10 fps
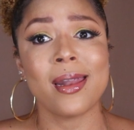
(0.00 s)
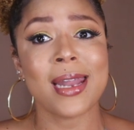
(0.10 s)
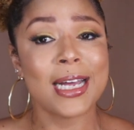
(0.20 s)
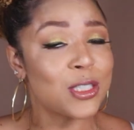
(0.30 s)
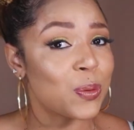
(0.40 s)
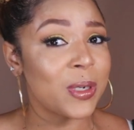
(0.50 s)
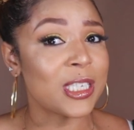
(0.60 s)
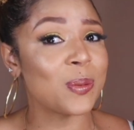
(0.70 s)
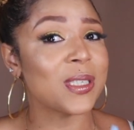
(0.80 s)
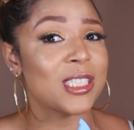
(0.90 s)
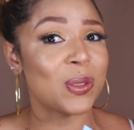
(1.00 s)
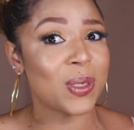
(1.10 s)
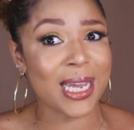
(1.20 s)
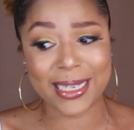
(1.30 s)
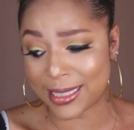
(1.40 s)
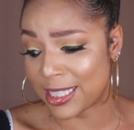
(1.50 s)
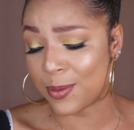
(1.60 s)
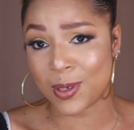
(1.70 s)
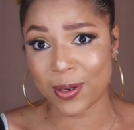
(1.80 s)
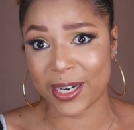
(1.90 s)
Not too much because you would like to
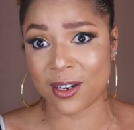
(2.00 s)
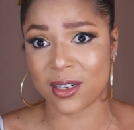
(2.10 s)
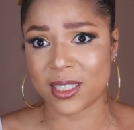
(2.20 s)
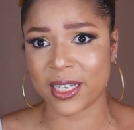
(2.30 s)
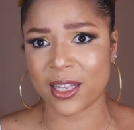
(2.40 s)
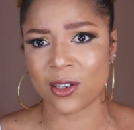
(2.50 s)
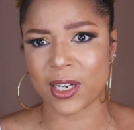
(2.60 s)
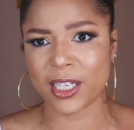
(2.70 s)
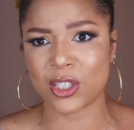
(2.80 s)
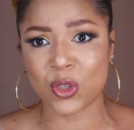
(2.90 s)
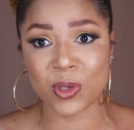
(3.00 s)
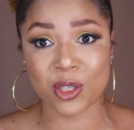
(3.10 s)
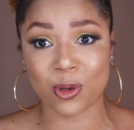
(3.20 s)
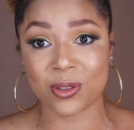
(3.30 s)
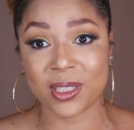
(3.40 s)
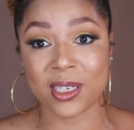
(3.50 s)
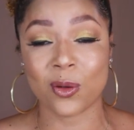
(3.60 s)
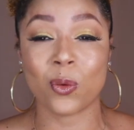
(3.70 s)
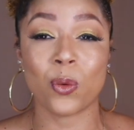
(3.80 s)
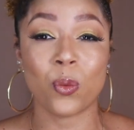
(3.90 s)
keep your hair together. Like too much
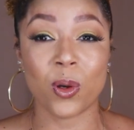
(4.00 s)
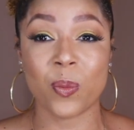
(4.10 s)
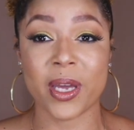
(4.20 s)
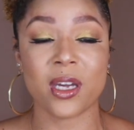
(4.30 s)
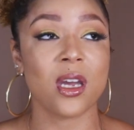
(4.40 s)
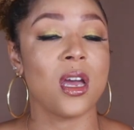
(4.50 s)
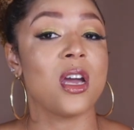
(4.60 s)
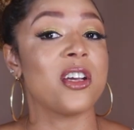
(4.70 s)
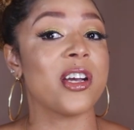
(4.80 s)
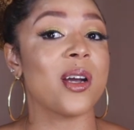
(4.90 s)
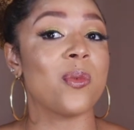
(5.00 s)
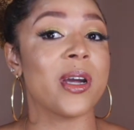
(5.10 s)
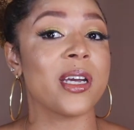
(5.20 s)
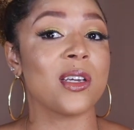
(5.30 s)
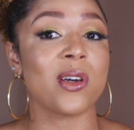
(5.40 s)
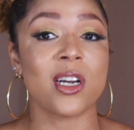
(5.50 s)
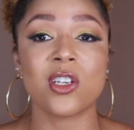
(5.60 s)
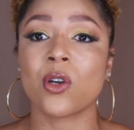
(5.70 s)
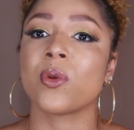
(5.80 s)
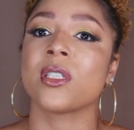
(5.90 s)
protein will, will make your hair break. You gotta do
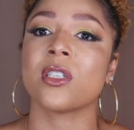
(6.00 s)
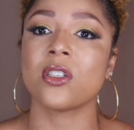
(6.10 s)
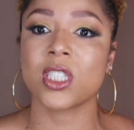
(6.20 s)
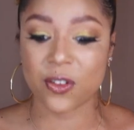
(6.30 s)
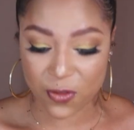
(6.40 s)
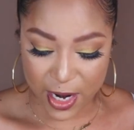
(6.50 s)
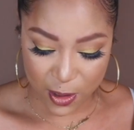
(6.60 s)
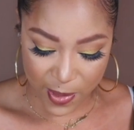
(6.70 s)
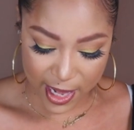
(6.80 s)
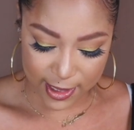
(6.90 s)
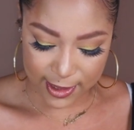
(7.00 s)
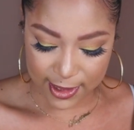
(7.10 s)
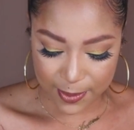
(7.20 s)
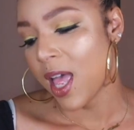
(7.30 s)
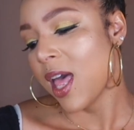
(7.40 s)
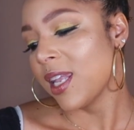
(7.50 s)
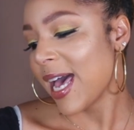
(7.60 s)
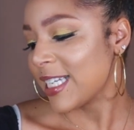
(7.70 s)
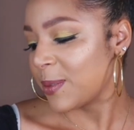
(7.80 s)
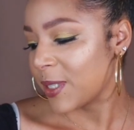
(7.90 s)
your research and find your balance.
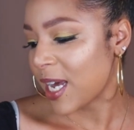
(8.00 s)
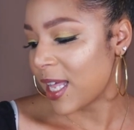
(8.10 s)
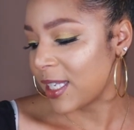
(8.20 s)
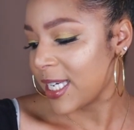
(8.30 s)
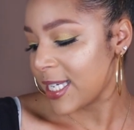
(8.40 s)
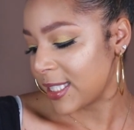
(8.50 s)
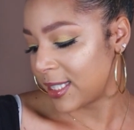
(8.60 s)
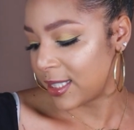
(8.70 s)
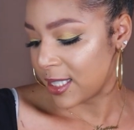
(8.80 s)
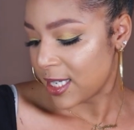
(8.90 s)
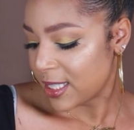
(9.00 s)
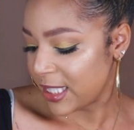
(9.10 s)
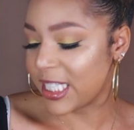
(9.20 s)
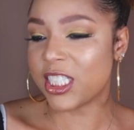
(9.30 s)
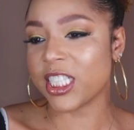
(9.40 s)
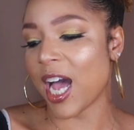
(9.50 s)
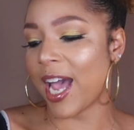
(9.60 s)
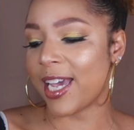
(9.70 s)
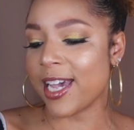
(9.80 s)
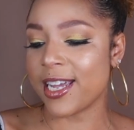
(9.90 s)
Last but not least,
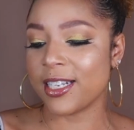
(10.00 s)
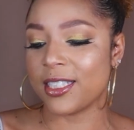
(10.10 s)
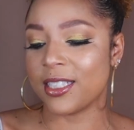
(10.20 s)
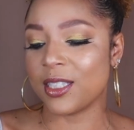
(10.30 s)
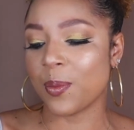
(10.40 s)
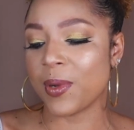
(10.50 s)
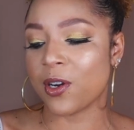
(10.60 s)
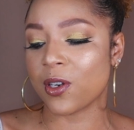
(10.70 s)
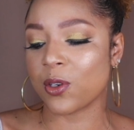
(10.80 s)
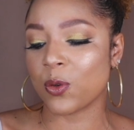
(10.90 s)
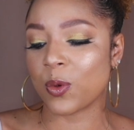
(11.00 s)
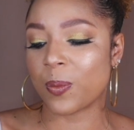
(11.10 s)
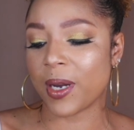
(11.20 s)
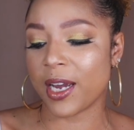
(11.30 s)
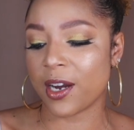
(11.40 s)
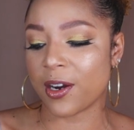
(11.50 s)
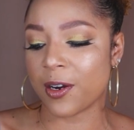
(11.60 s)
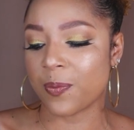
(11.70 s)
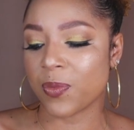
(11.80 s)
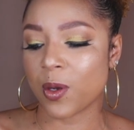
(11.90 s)
TGIN. This is the Miracle
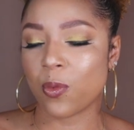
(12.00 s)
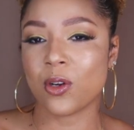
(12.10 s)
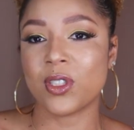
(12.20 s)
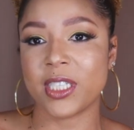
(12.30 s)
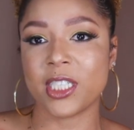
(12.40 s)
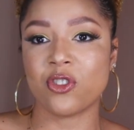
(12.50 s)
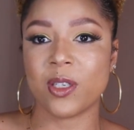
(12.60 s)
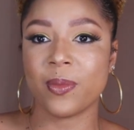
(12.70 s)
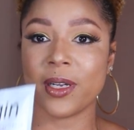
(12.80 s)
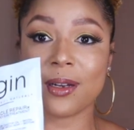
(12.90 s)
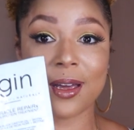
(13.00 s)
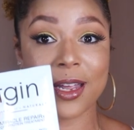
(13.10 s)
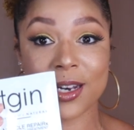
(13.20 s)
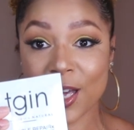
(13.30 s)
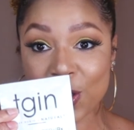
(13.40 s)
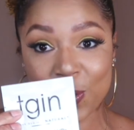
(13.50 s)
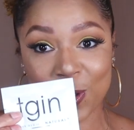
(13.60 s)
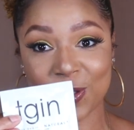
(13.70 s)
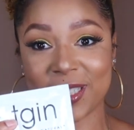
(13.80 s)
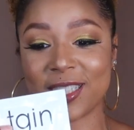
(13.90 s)
Repair protein treatment, another
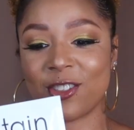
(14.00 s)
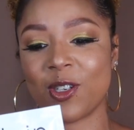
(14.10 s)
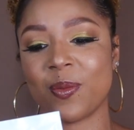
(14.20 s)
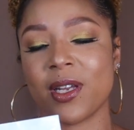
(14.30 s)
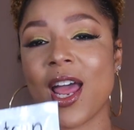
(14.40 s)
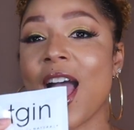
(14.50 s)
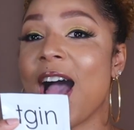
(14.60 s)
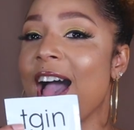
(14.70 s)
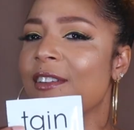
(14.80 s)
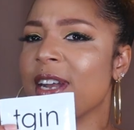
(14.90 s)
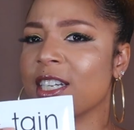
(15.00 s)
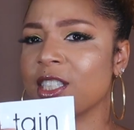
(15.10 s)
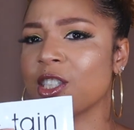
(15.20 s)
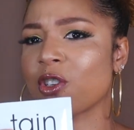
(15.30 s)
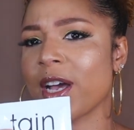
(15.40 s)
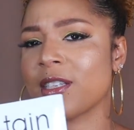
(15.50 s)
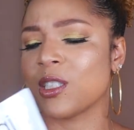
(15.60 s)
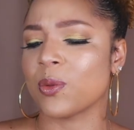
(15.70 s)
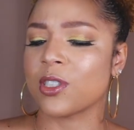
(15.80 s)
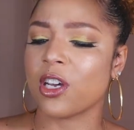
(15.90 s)
protein treatment. I haven't actually tried
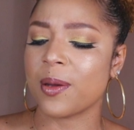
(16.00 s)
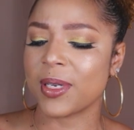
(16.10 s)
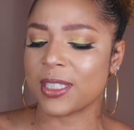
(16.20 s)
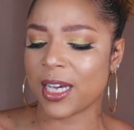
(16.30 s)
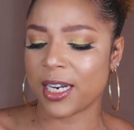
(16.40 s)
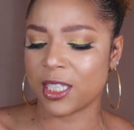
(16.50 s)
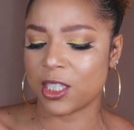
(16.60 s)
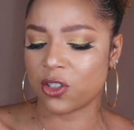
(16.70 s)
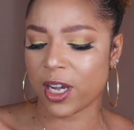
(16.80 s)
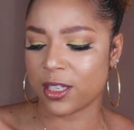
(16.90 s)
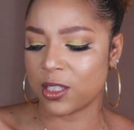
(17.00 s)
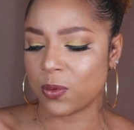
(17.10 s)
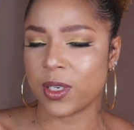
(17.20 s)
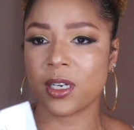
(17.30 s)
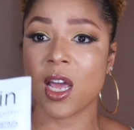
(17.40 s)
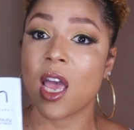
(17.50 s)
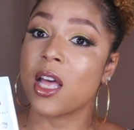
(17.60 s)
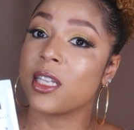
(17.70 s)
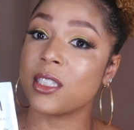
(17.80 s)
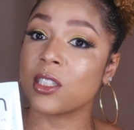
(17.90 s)
this one, so I'm excited to try this one.
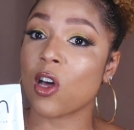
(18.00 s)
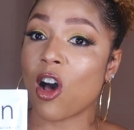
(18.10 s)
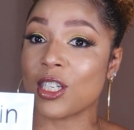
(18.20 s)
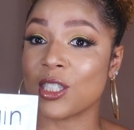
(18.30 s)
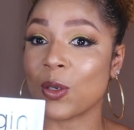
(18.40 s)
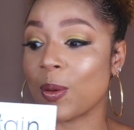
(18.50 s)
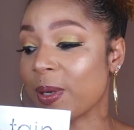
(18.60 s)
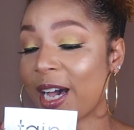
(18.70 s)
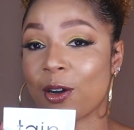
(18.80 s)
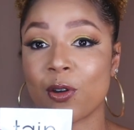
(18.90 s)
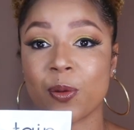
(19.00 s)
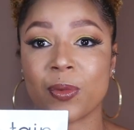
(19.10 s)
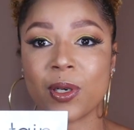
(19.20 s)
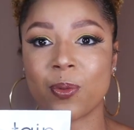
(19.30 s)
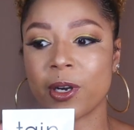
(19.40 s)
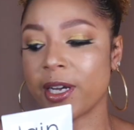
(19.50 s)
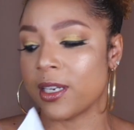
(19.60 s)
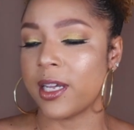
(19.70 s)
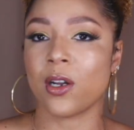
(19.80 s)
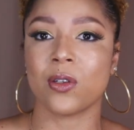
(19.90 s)
This is also a black owned beauty
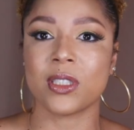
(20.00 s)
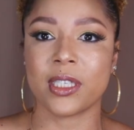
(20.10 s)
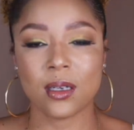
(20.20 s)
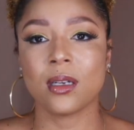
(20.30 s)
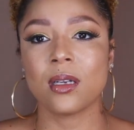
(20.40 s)
brand that Ulta.